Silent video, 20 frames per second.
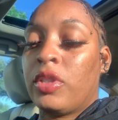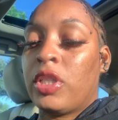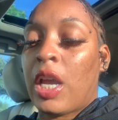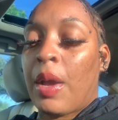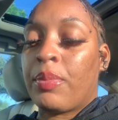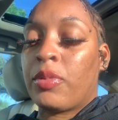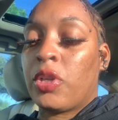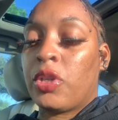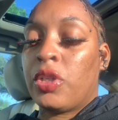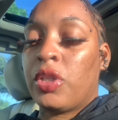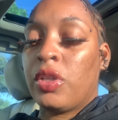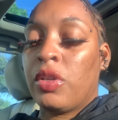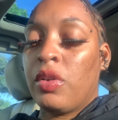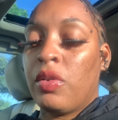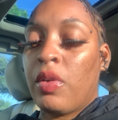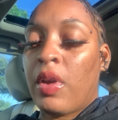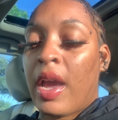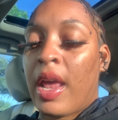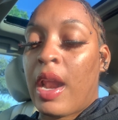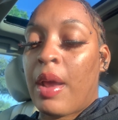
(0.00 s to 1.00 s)
chapter
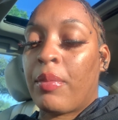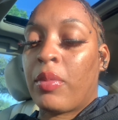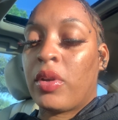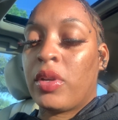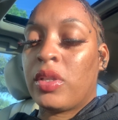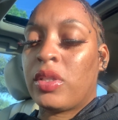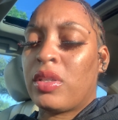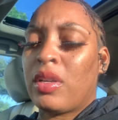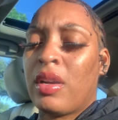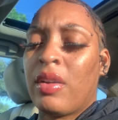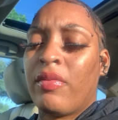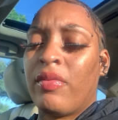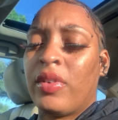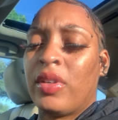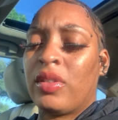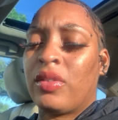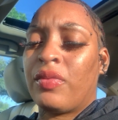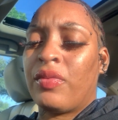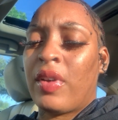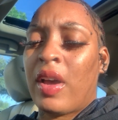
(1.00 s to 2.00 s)
2, and I'm going to start at
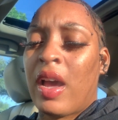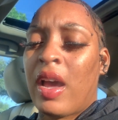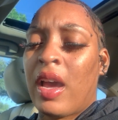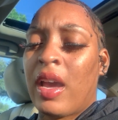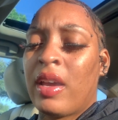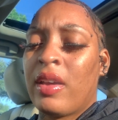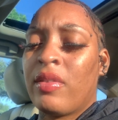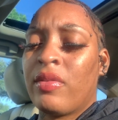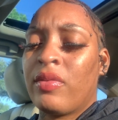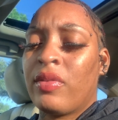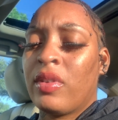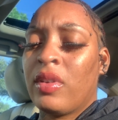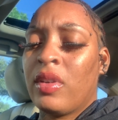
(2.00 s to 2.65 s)
verse 5.